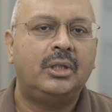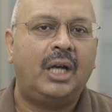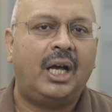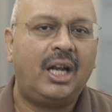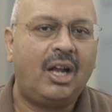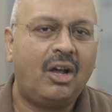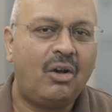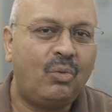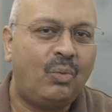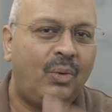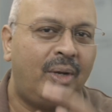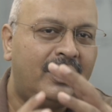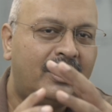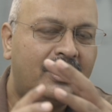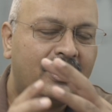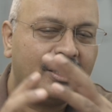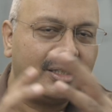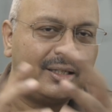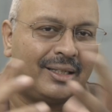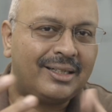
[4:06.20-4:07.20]
along with
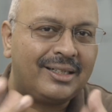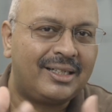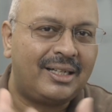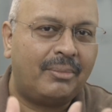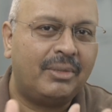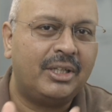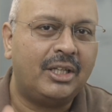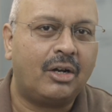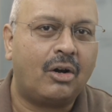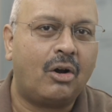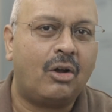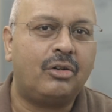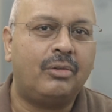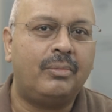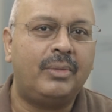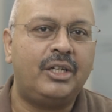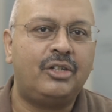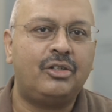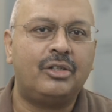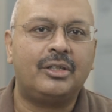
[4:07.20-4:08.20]
some other
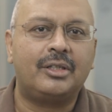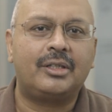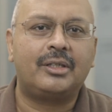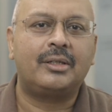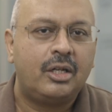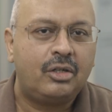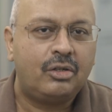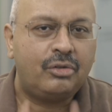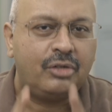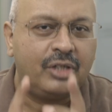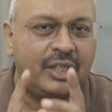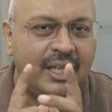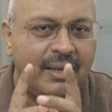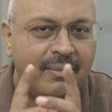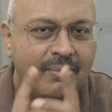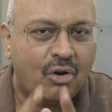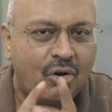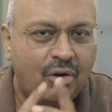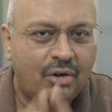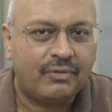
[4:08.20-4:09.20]
automations. To see
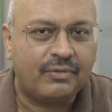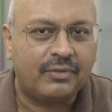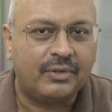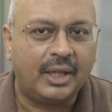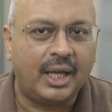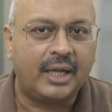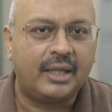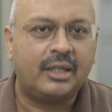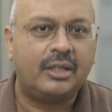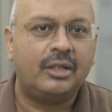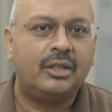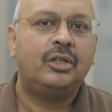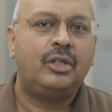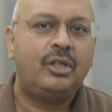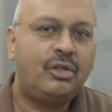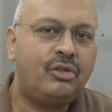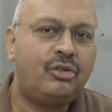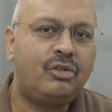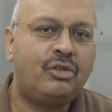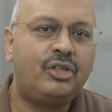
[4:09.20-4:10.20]
more of that,
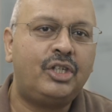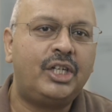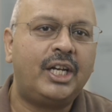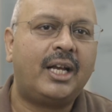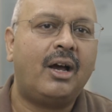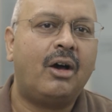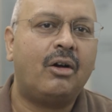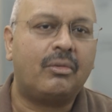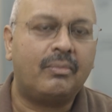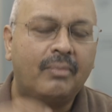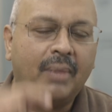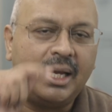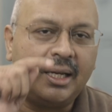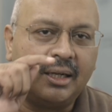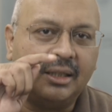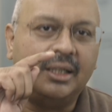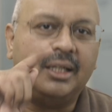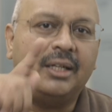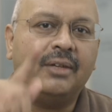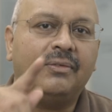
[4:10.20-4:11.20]
you should check out my
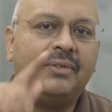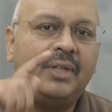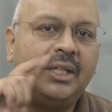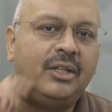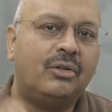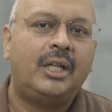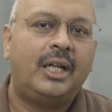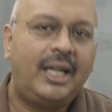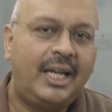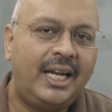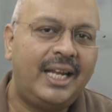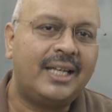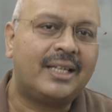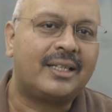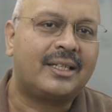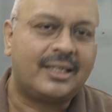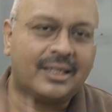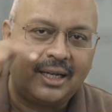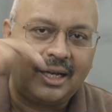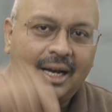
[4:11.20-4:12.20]
earlier video.
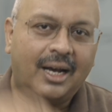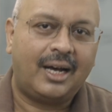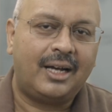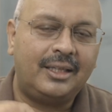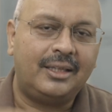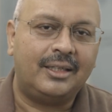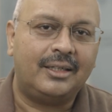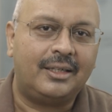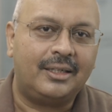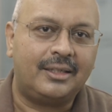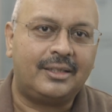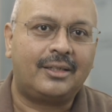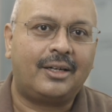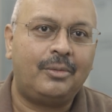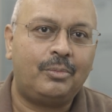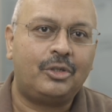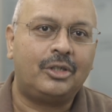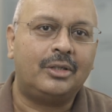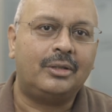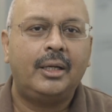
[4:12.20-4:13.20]
Links are in the
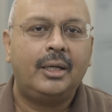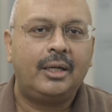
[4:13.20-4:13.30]
description.